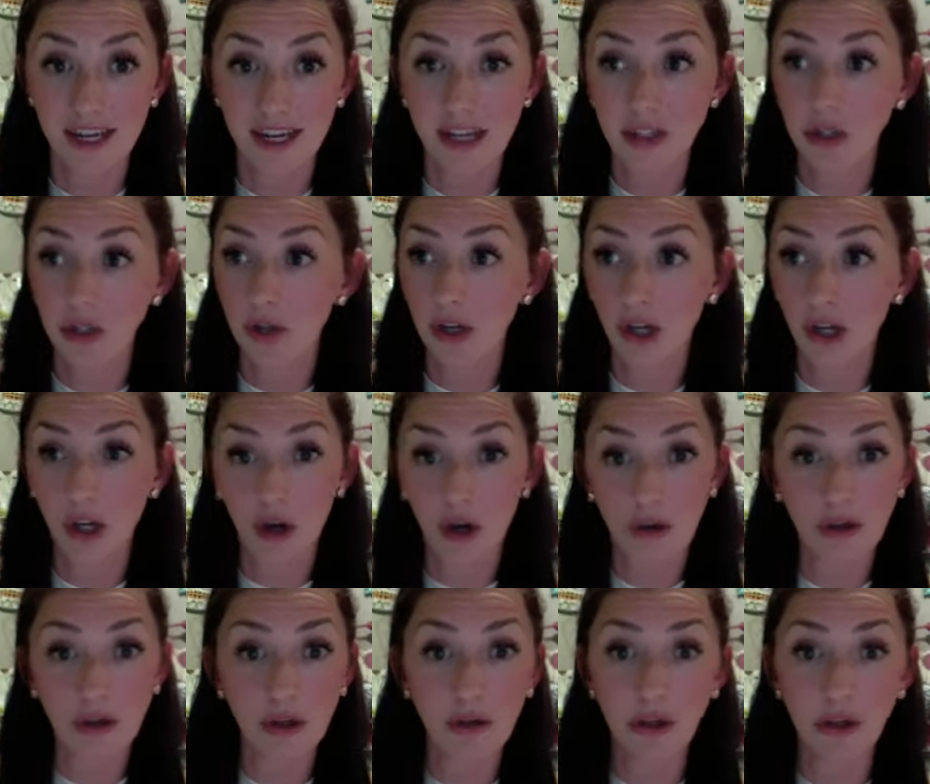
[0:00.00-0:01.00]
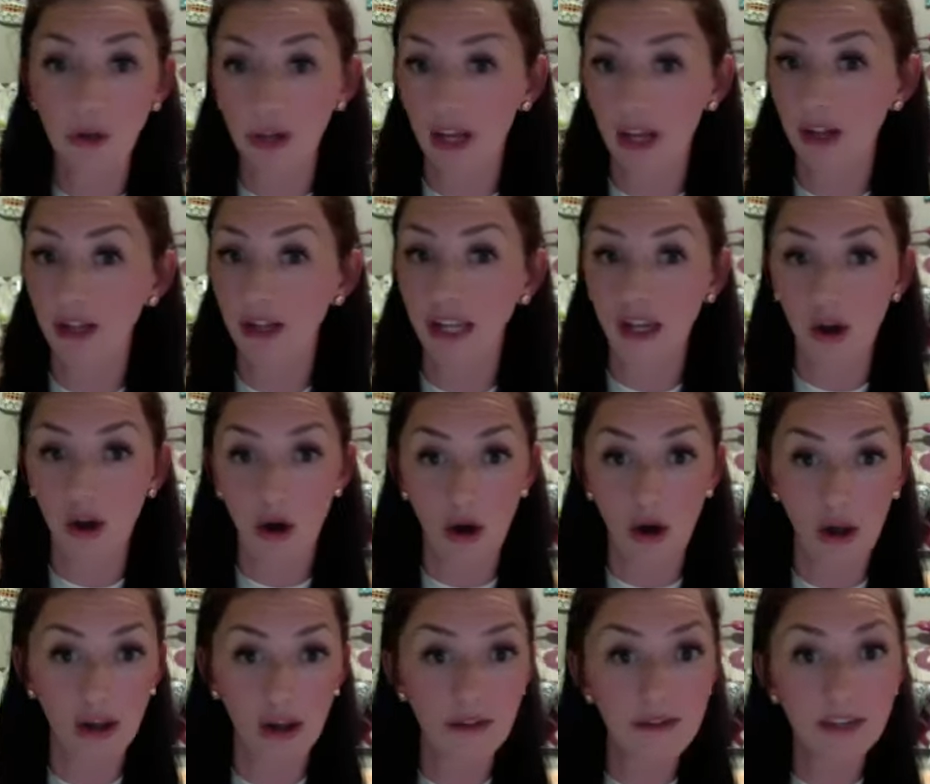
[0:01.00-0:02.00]
So you can go through and you can click
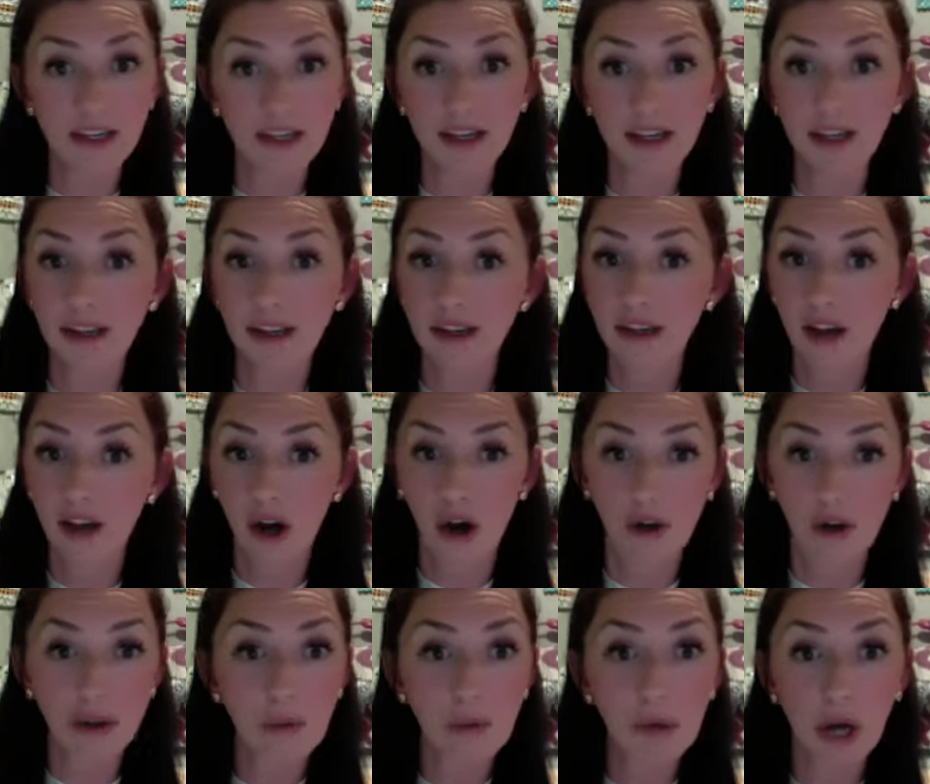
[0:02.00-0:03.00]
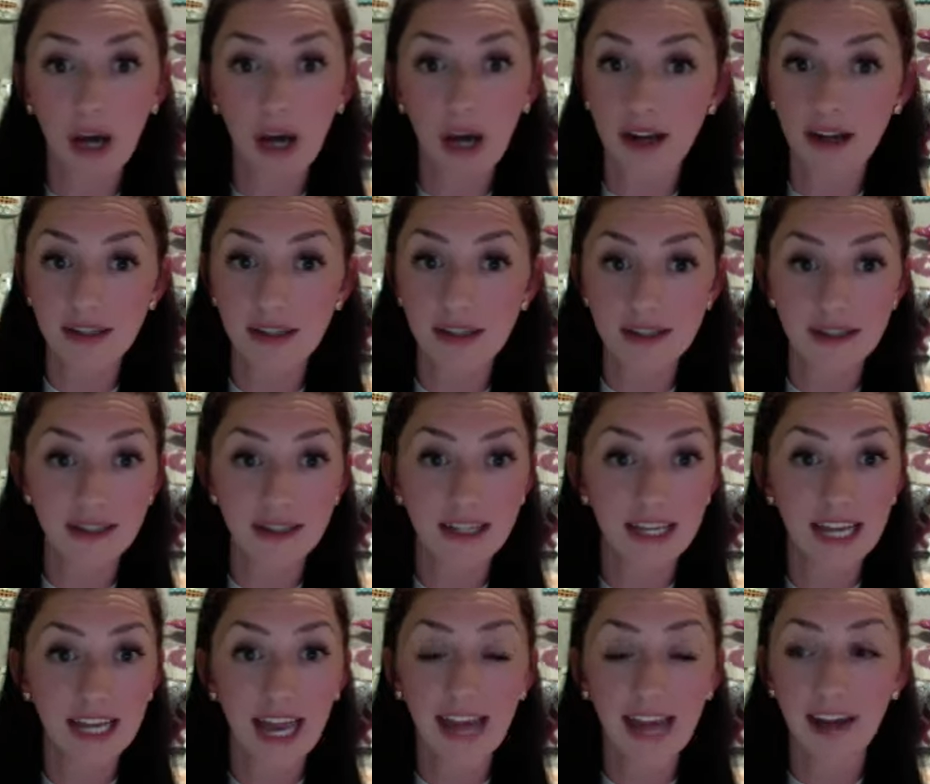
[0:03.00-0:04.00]
all the products
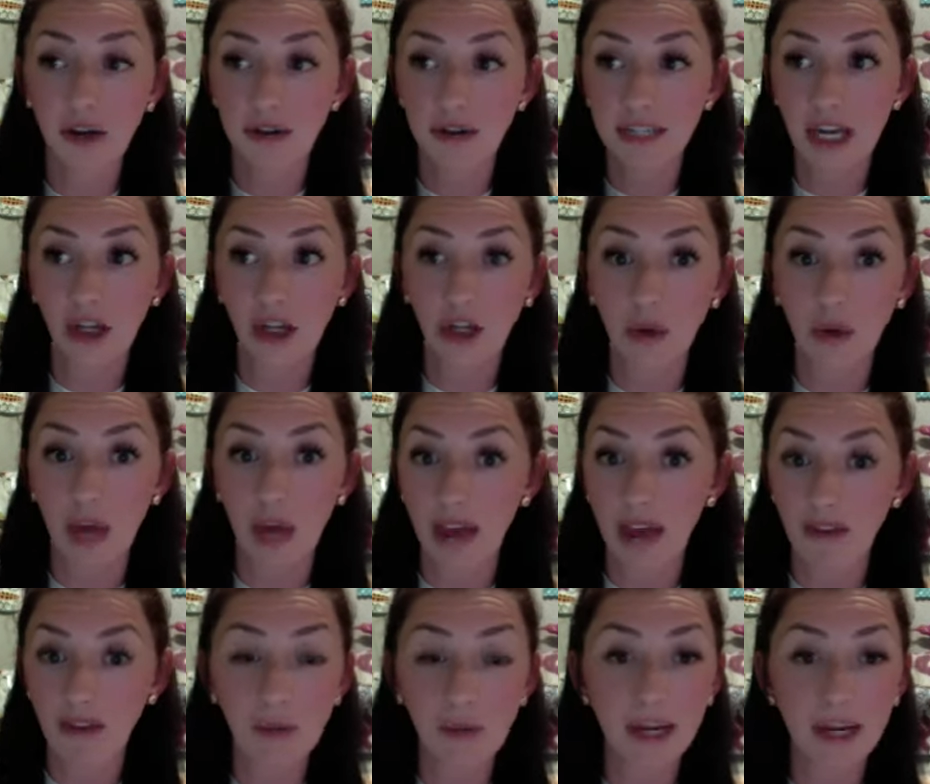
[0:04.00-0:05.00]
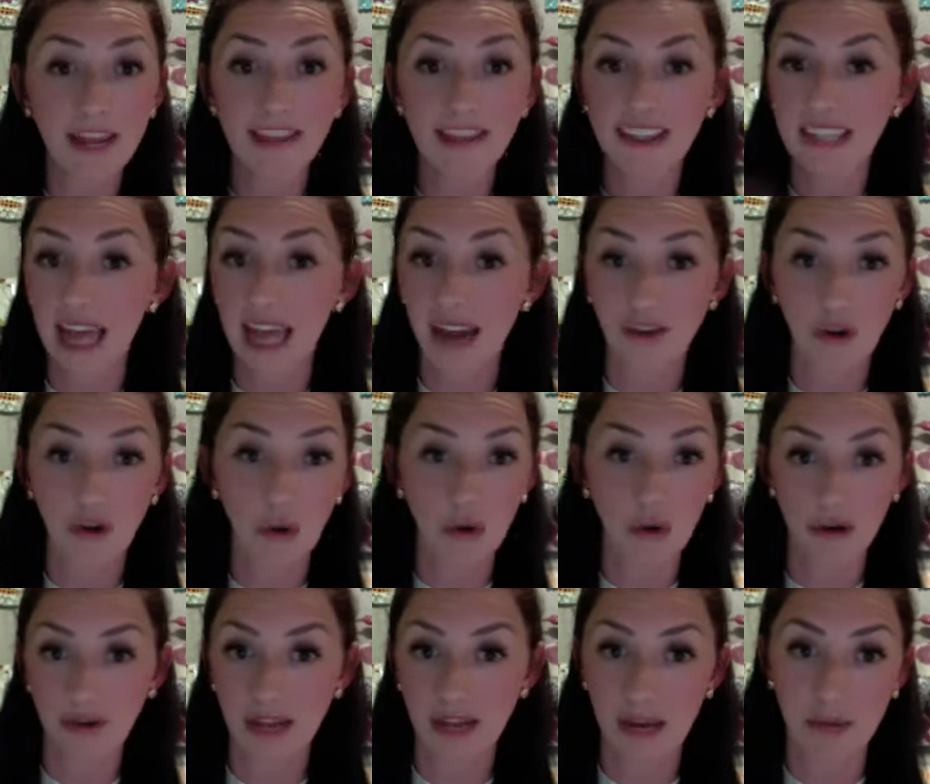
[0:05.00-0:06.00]
and it'll tell you everybody that's ever
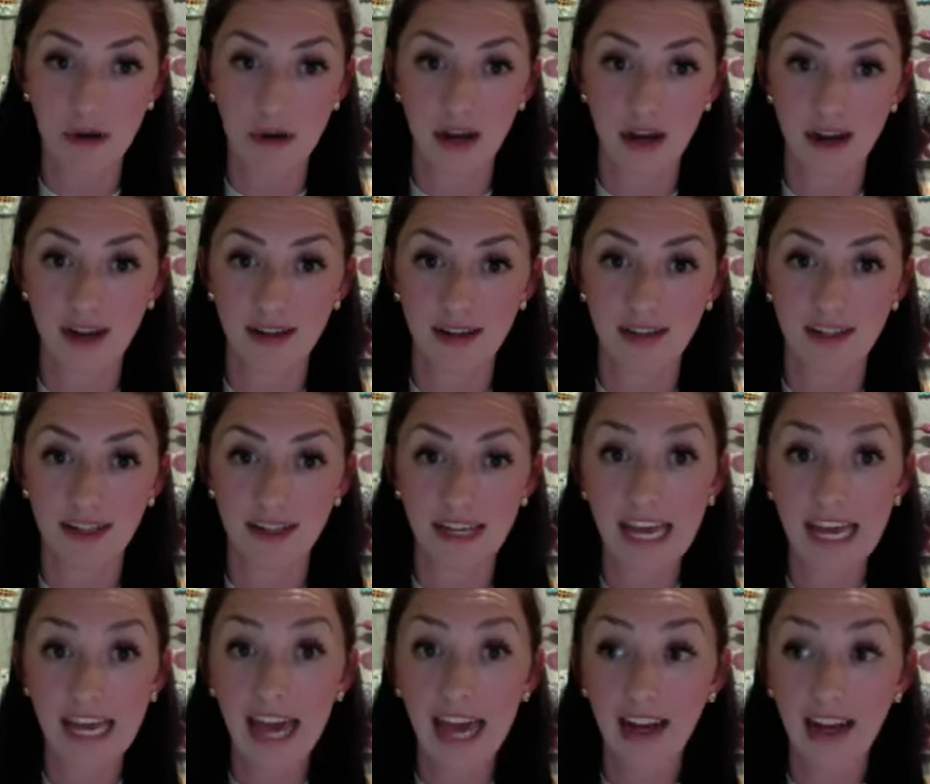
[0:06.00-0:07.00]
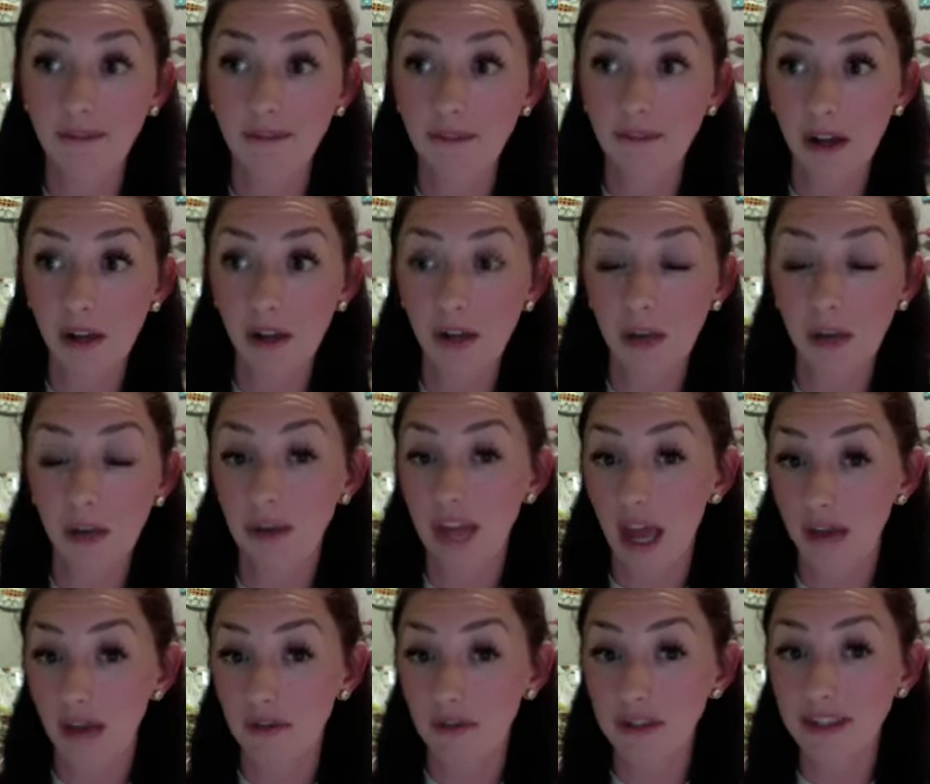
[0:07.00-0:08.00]
ordered that product. And I followed up with
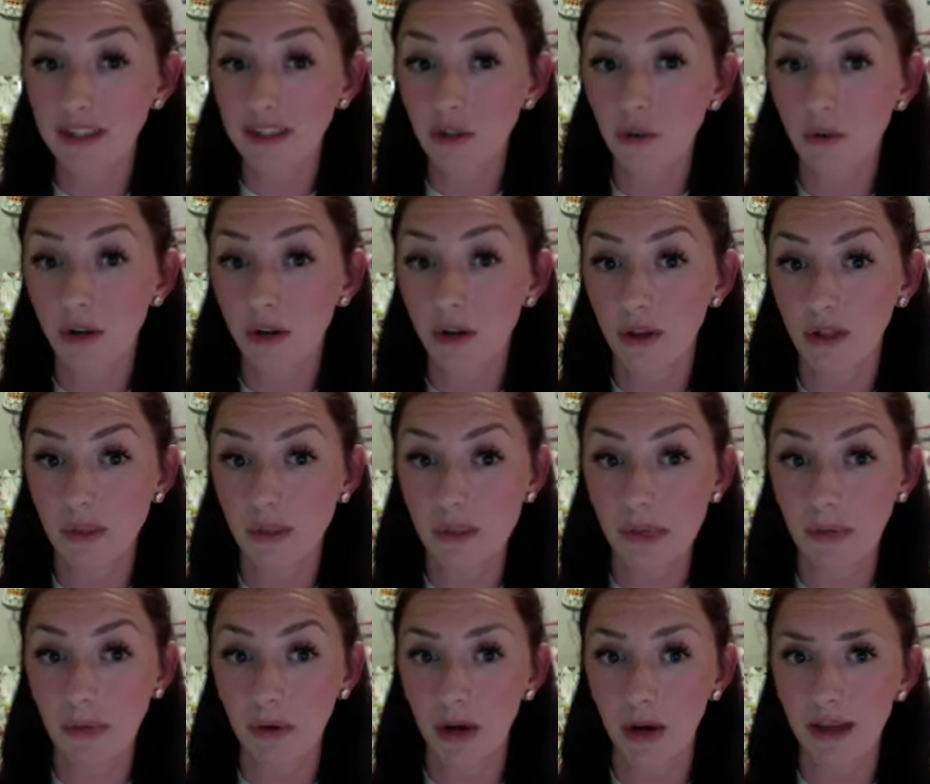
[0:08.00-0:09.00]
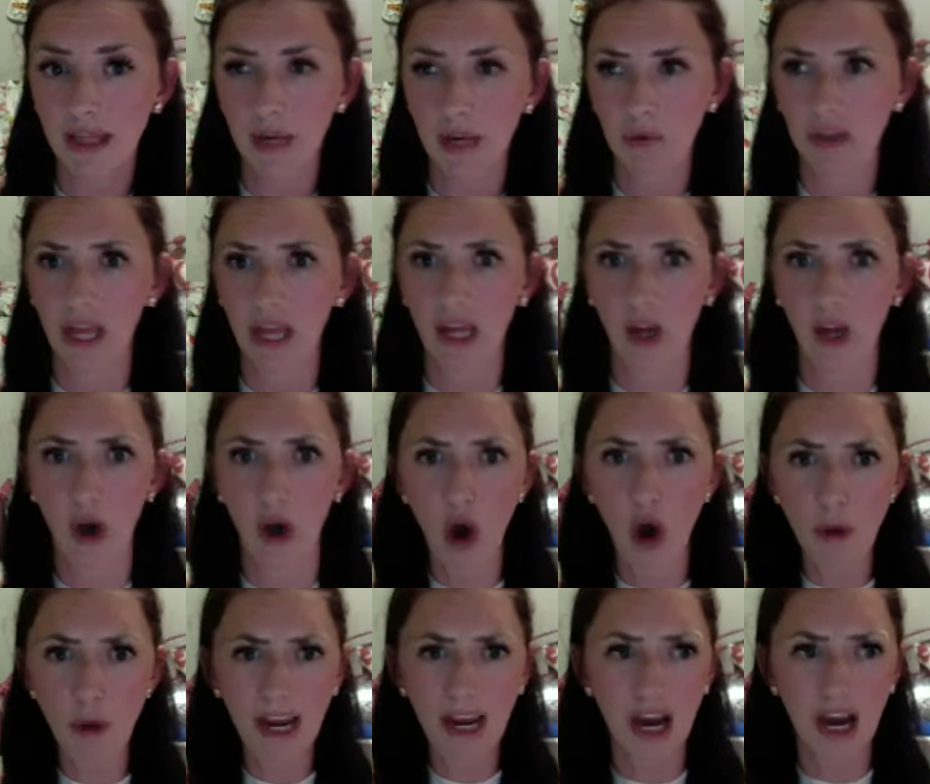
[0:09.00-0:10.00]
every single one of those people and they were like,
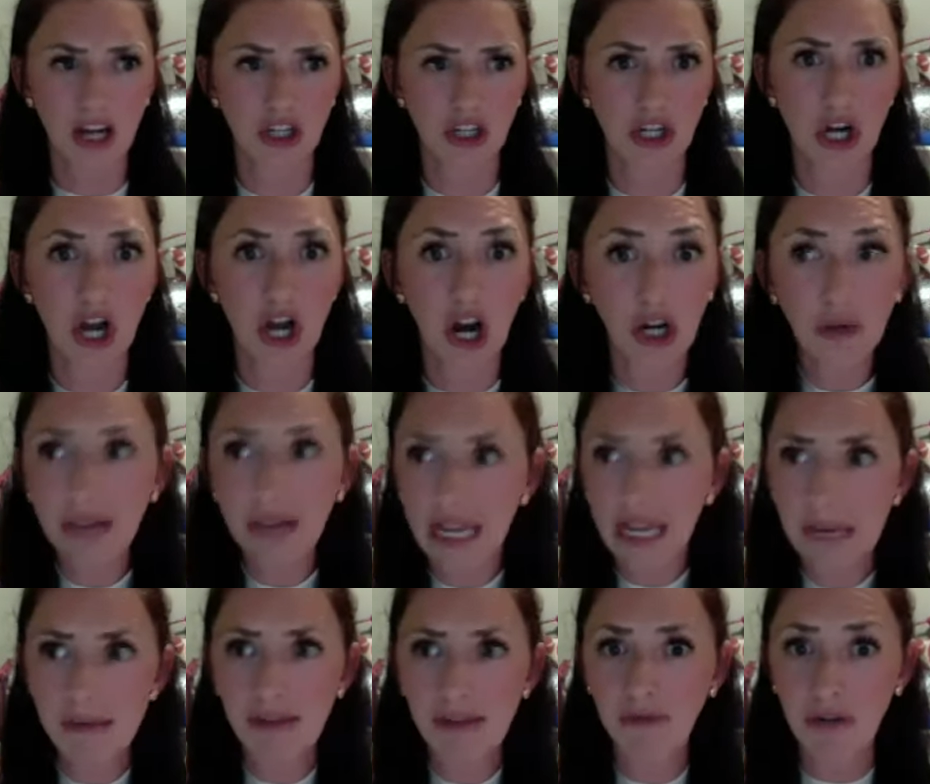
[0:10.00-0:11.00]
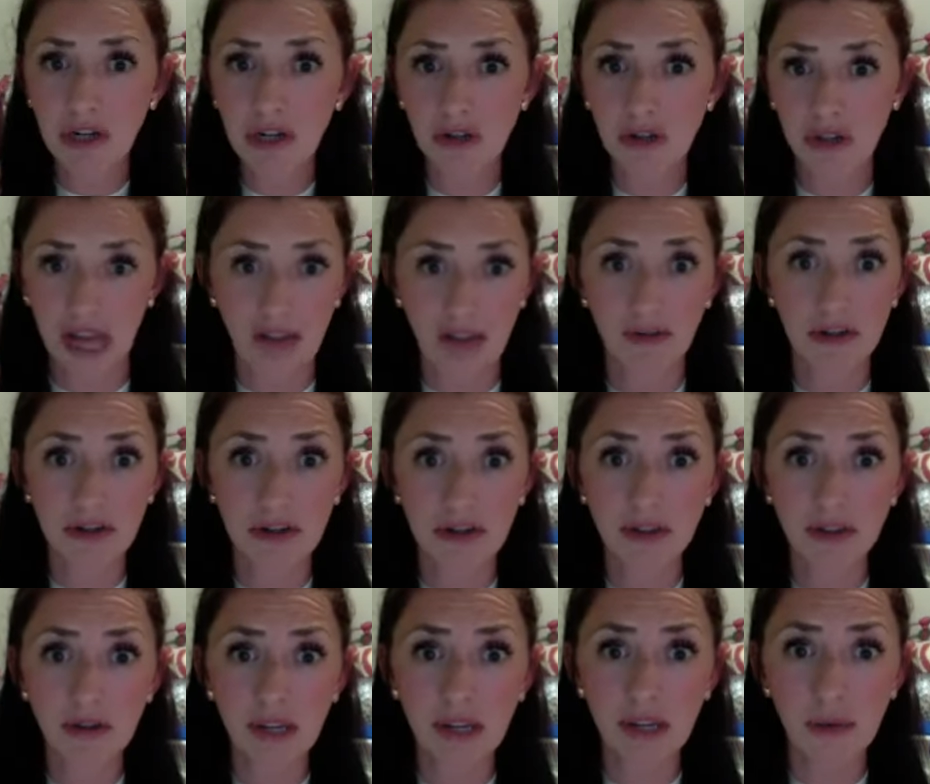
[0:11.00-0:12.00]
oh my gosh, are you kidding me? French lavender is
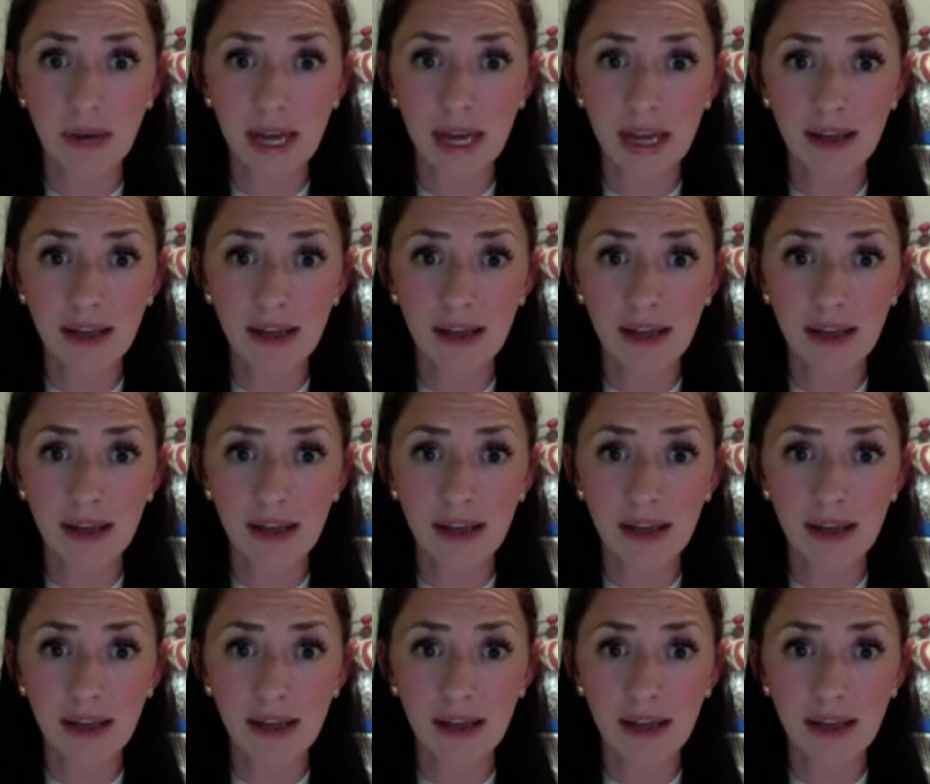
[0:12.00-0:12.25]
going away?